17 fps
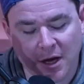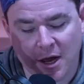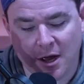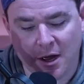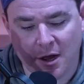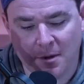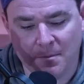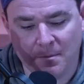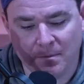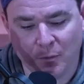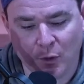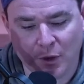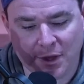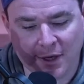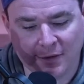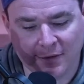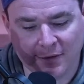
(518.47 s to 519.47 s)
Um,
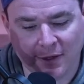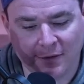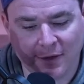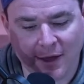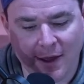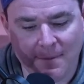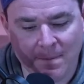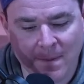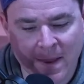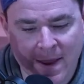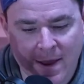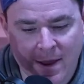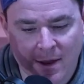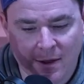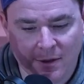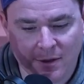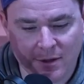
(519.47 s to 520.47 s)
with this is that
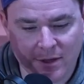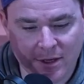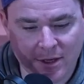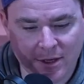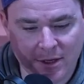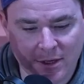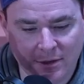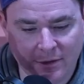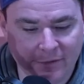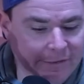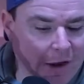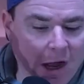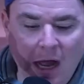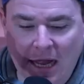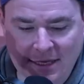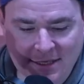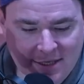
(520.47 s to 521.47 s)
the
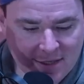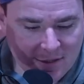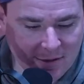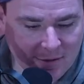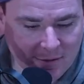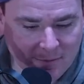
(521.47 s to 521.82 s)
Levant,